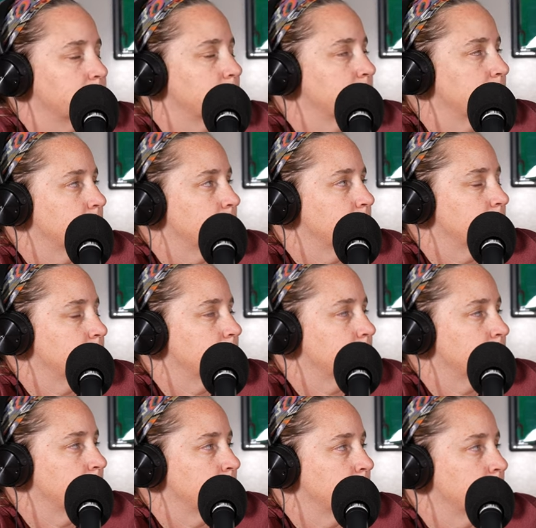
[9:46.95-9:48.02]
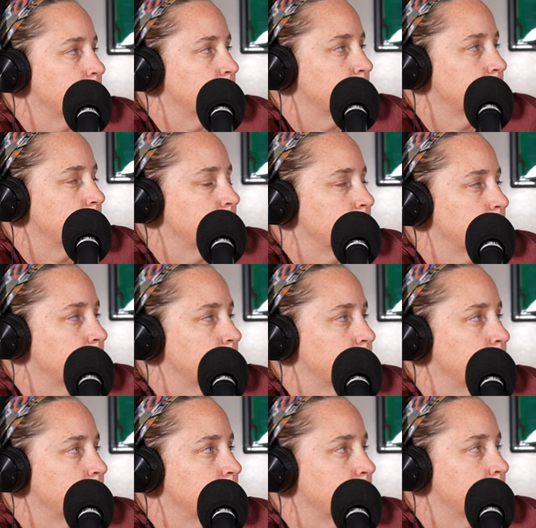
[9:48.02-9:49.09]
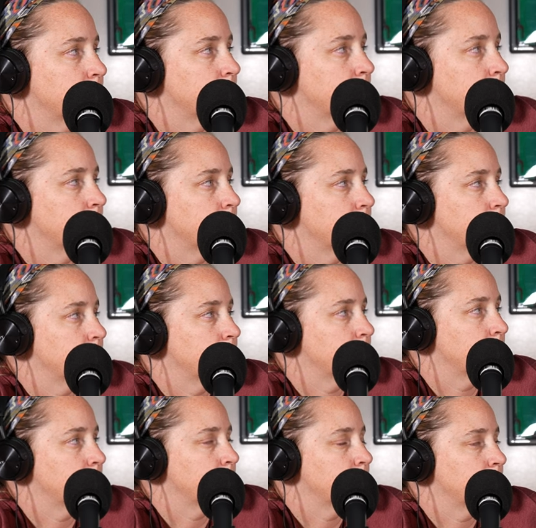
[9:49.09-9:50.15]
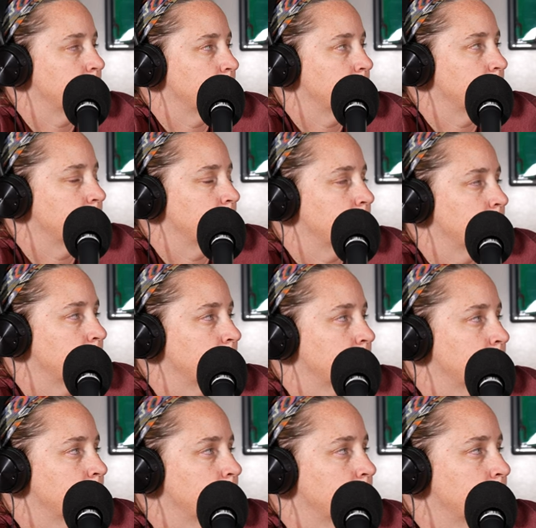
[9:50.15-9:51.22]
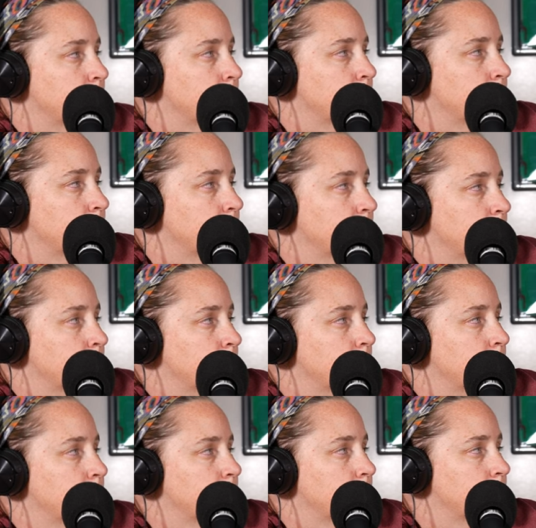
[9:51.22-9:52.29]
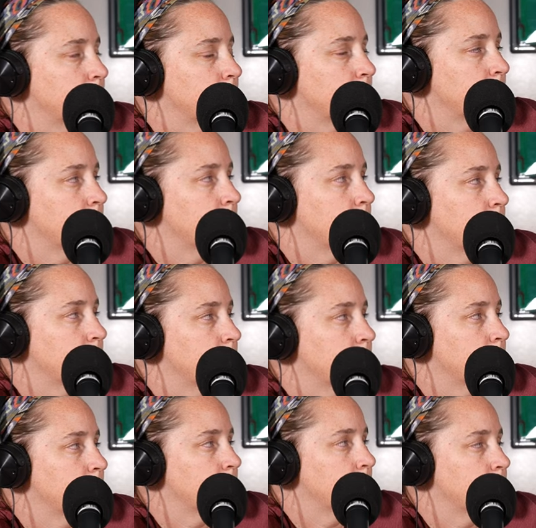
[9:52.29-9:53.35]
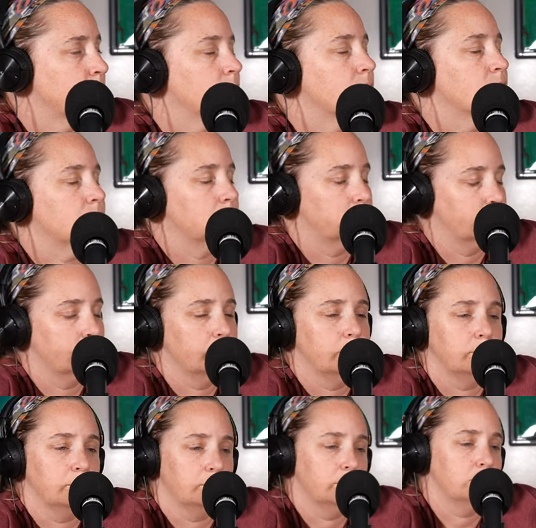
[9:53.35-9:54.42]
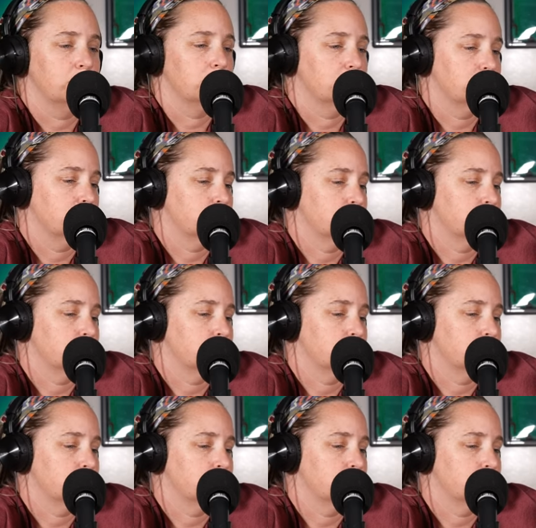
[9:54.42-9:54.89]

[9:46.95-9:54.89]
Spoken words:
This person isn't speaking.